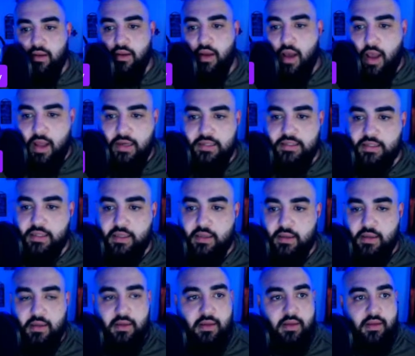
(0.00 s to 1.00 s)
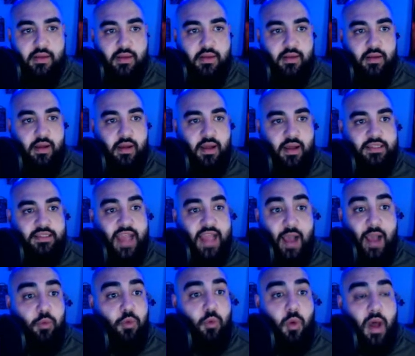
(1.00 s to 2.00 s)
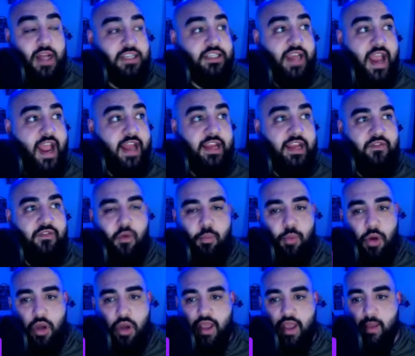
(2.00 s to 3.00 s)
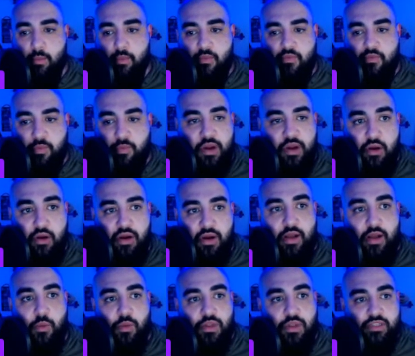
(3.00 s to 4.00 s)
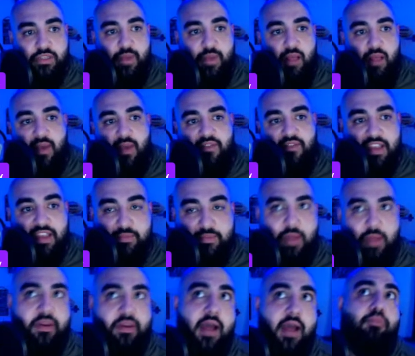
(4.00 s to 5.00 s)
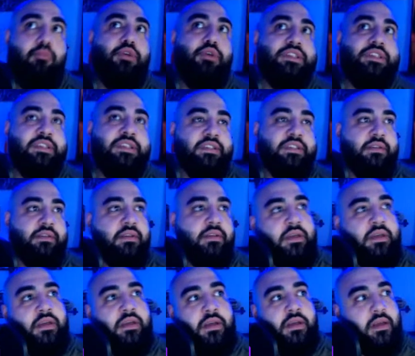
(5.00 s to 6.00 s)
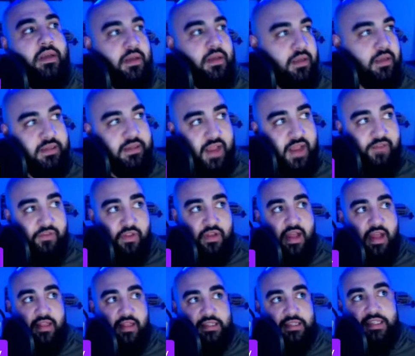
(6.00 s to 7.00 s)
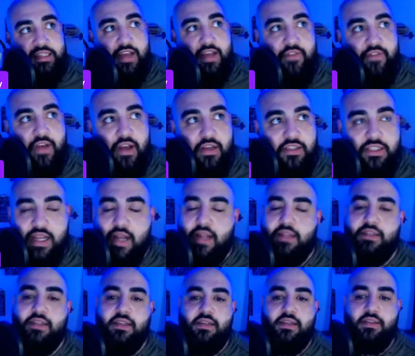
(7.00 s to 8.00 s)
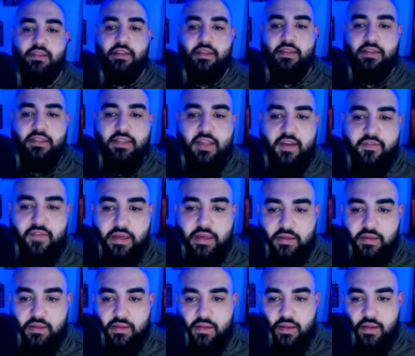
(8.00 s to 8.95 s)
Honestly, I will watch any football game from here on out with a smile on my face. Maybe not preseason. Definitely not the CFL. Shout out to the CFL.